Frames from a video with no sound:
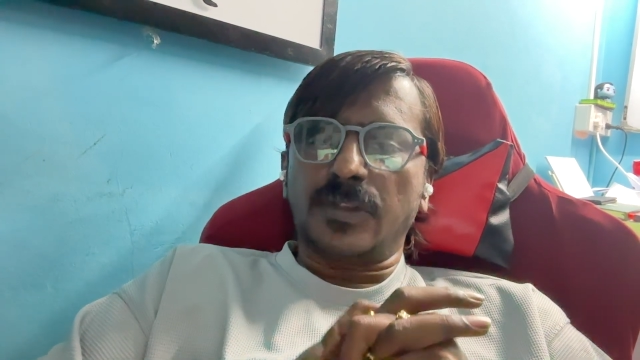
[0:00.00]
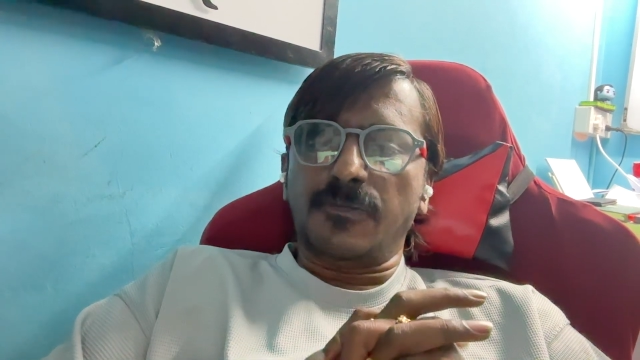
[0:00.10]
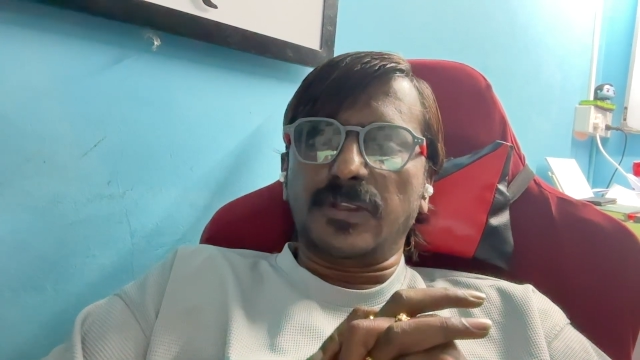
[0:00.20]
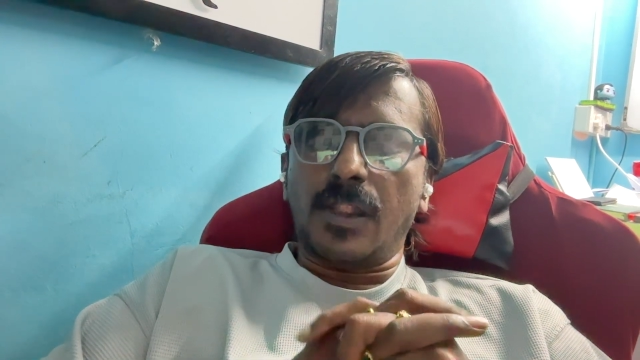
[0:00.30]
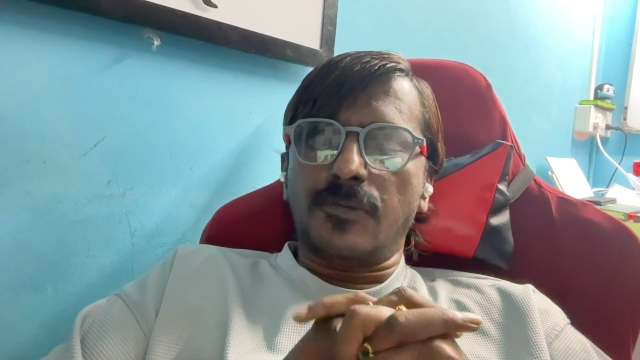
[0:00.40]

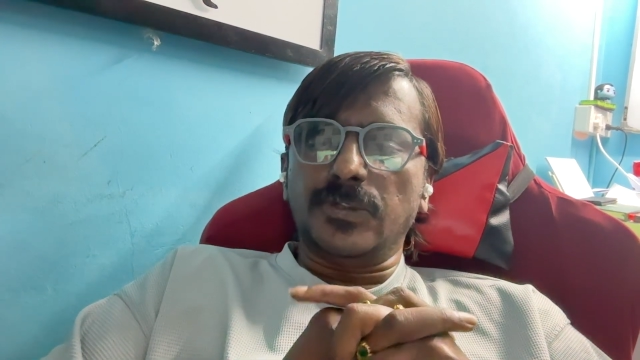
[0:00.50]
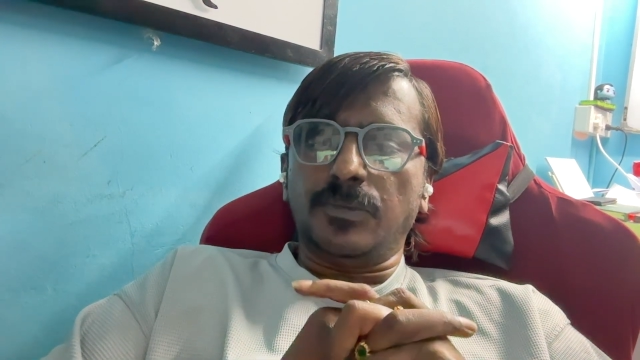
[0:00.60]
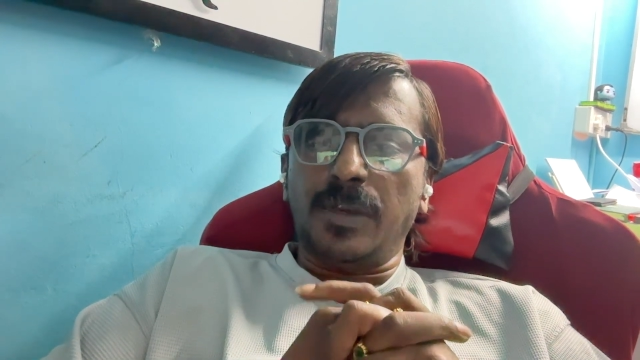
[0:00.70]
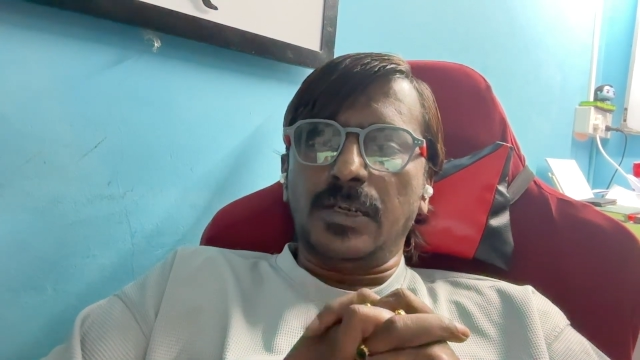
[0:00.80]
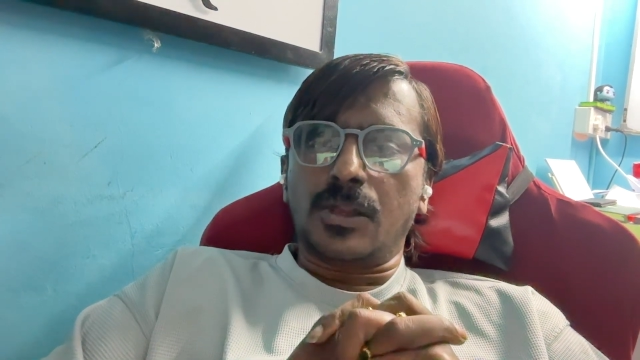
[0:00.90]
ServiceNow
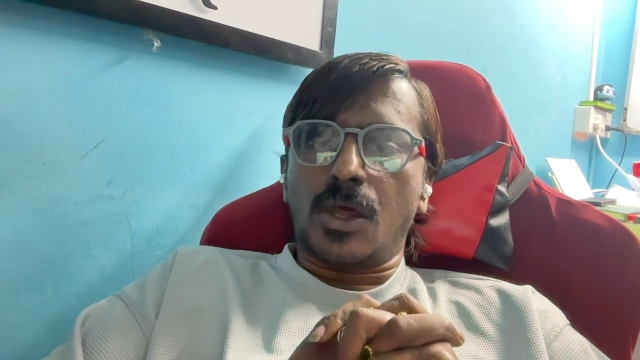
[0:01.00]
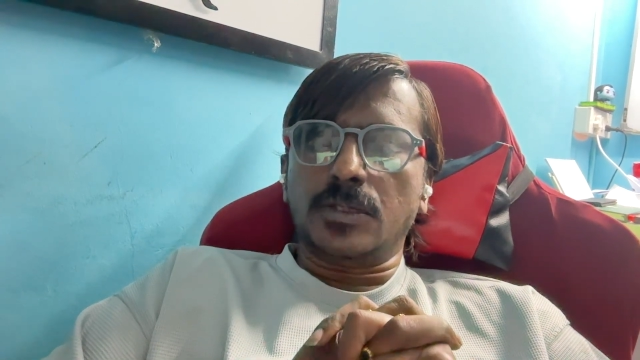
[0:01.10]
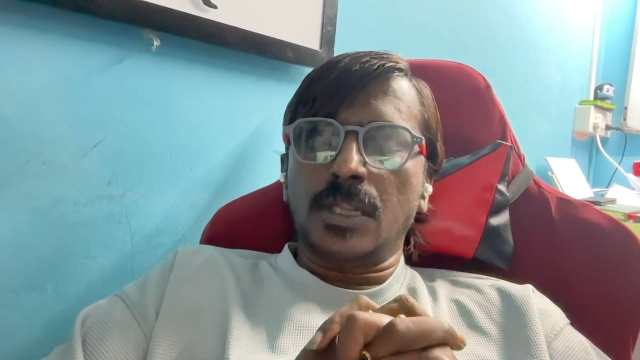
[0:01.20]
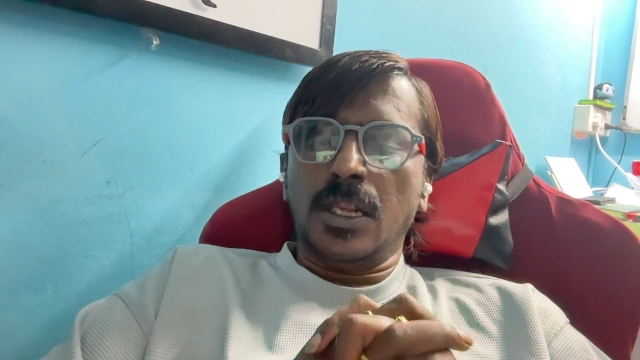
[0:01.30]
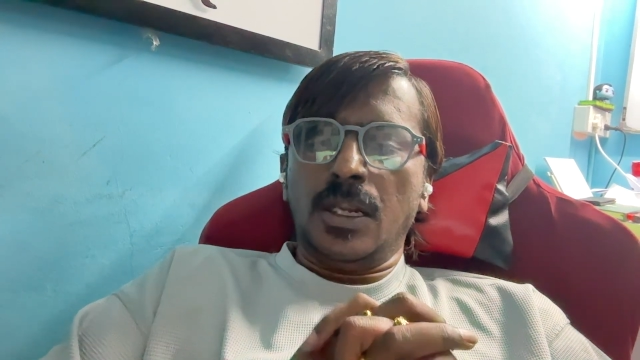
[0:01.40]
is very
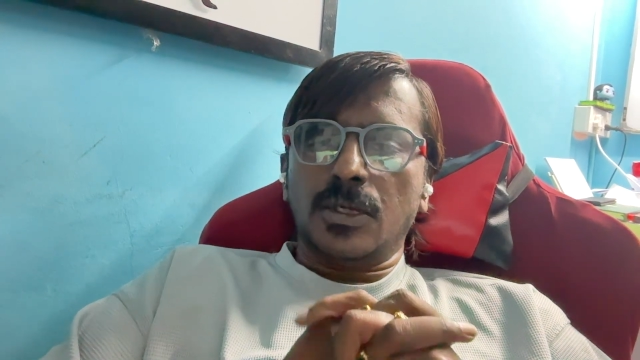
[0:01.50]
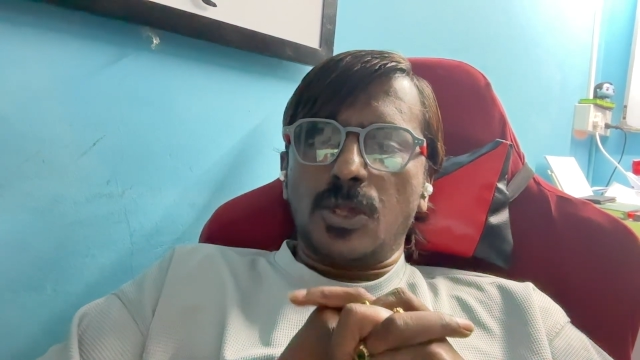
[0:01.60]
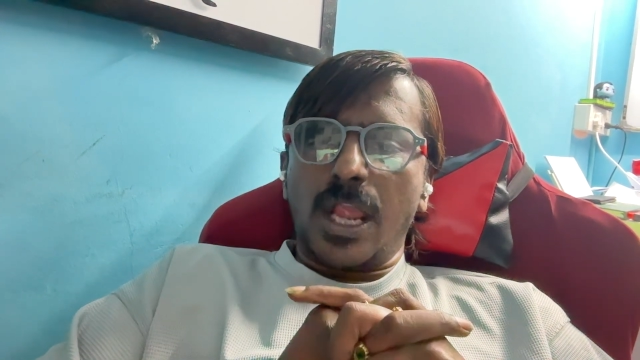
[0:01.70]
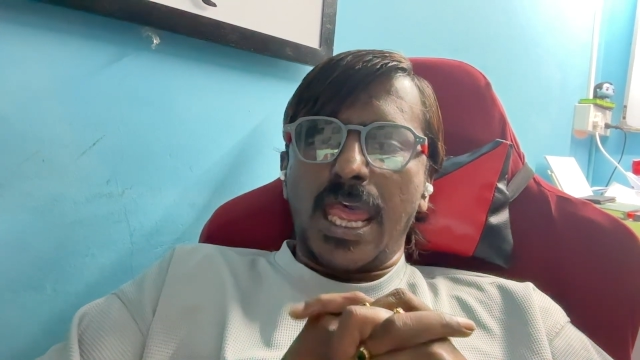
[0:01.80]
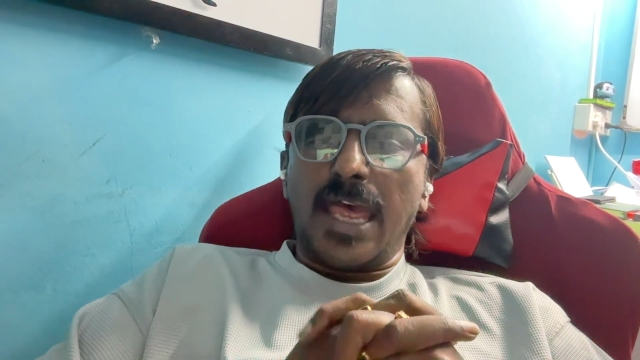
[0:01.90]
far
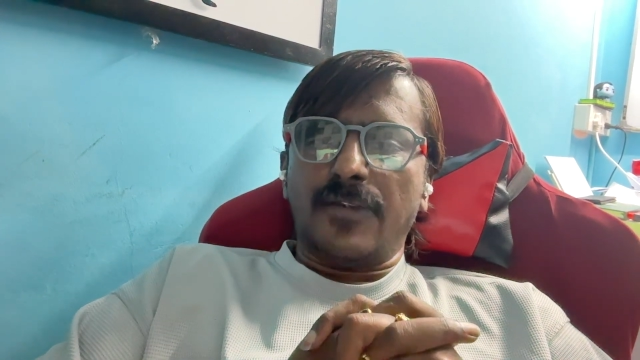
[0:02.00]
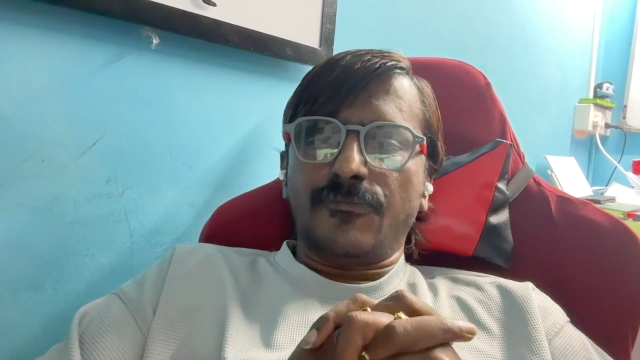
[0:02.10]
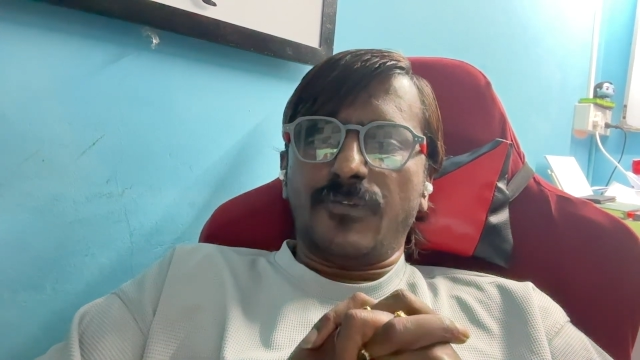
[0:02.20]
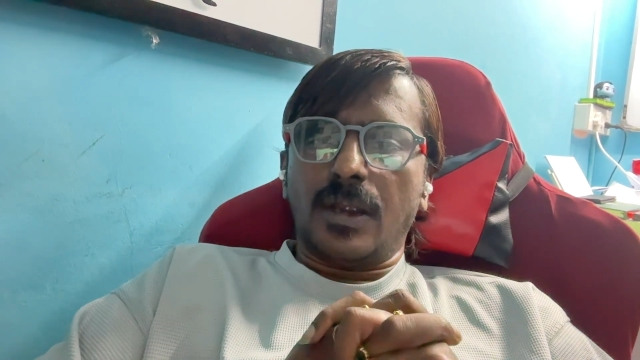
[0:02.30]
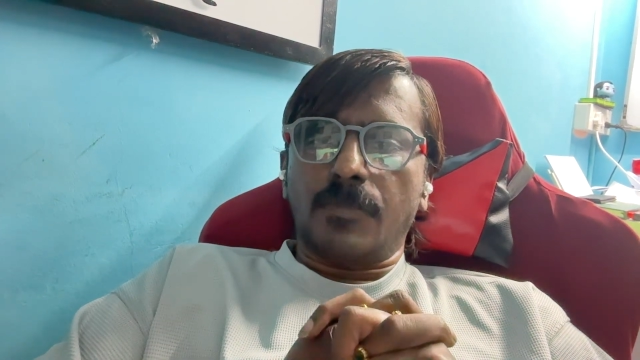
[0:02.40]
to
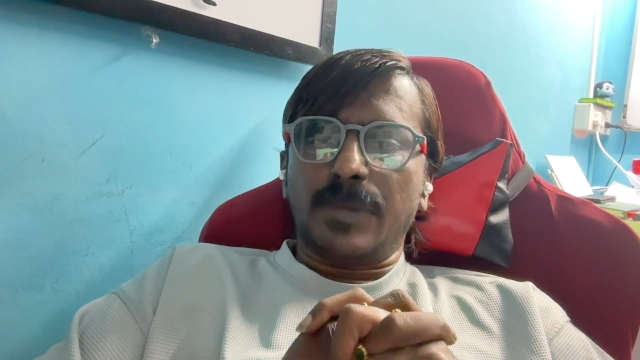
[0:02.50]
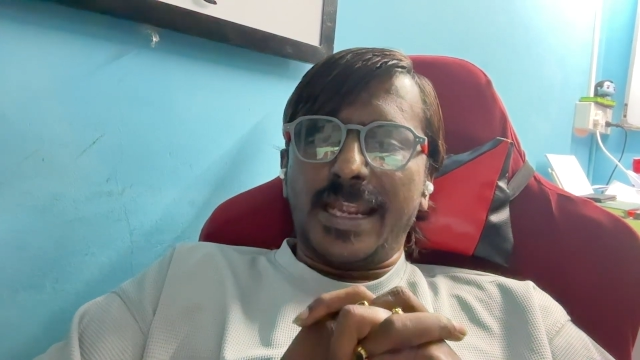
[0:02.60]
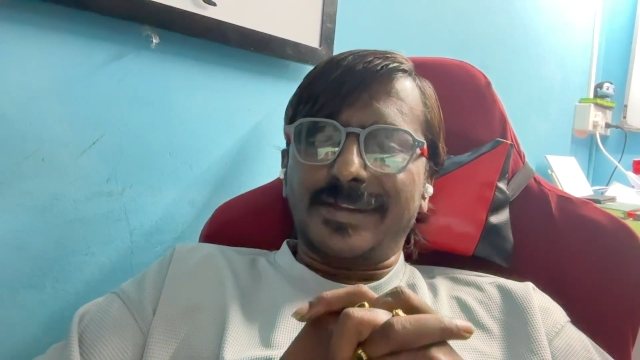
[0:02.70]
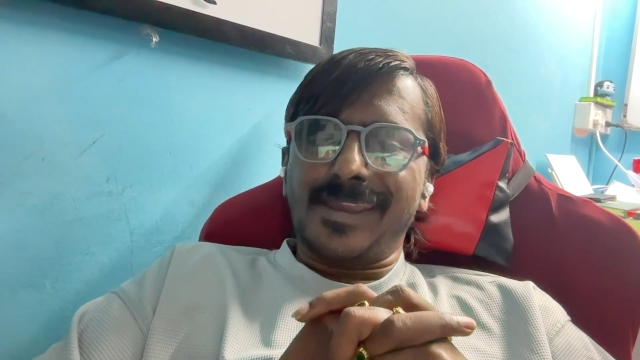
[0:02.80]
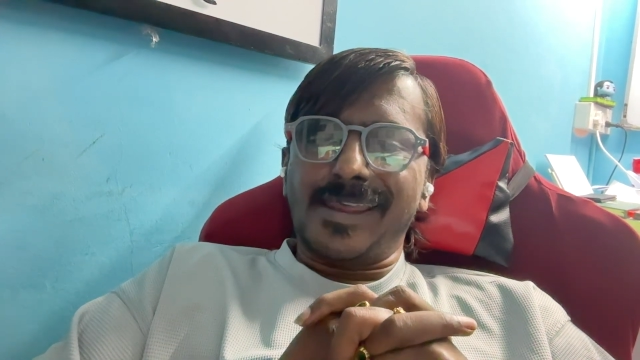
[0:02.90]
have
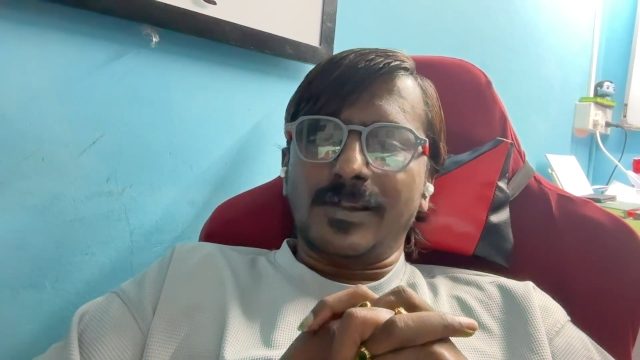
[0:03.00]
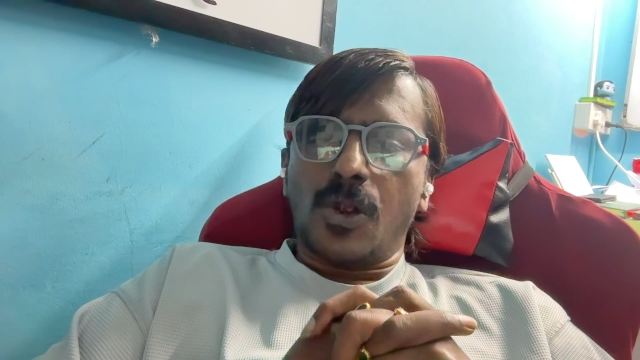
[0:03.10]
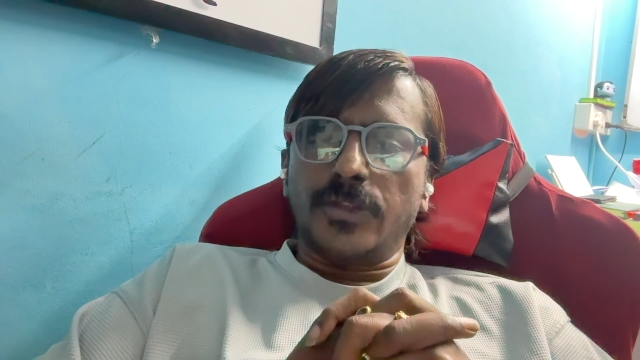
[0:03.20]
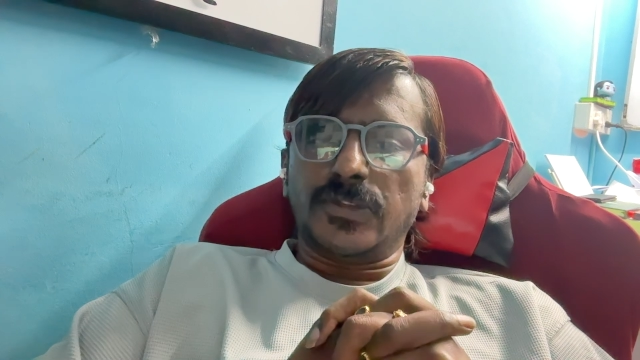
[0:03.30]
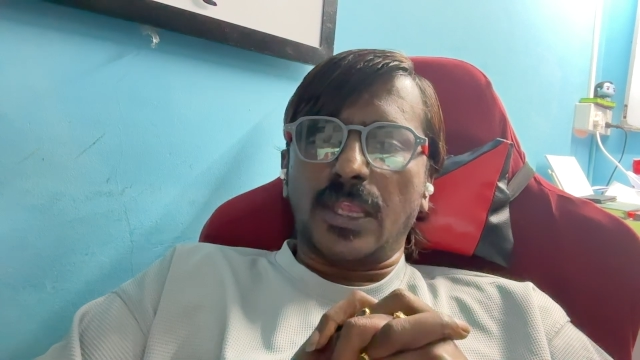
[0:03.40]
agile
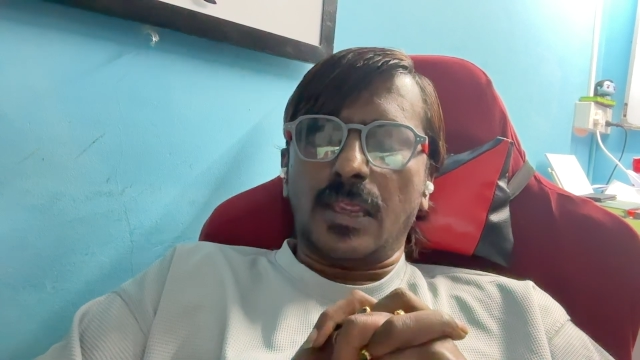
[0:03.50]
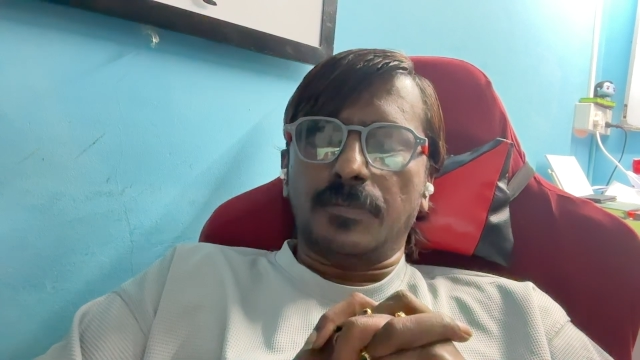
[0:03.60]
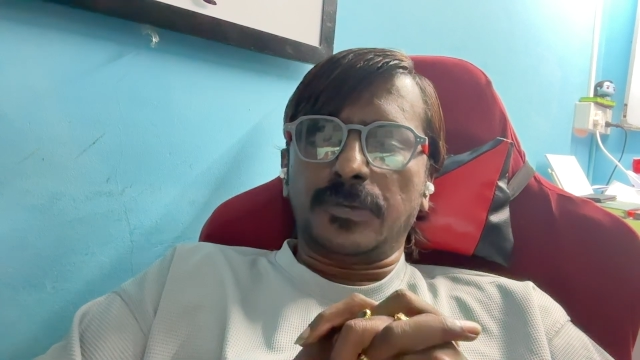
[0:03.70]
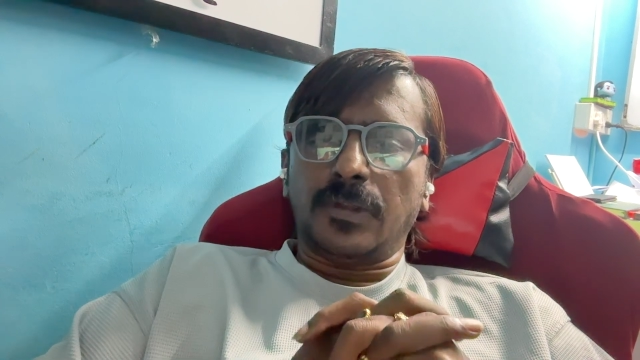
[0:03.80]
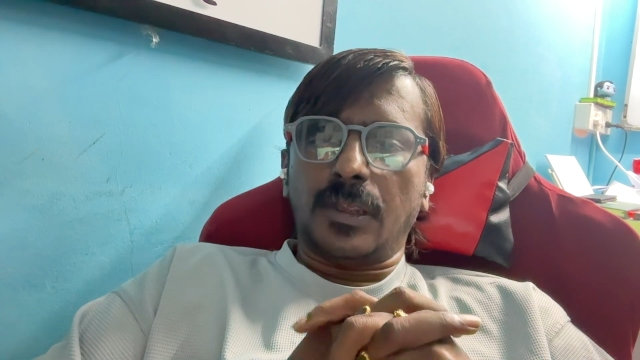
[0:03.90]

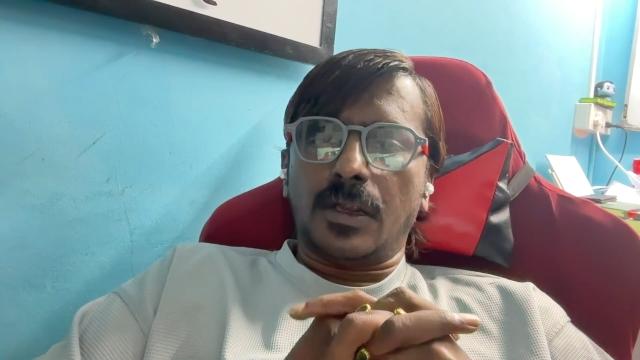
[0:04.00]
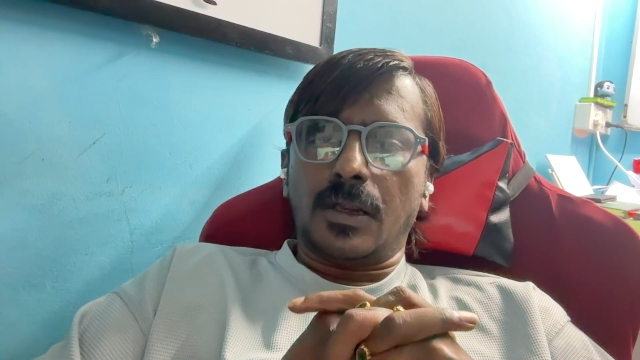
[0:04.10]
concepts,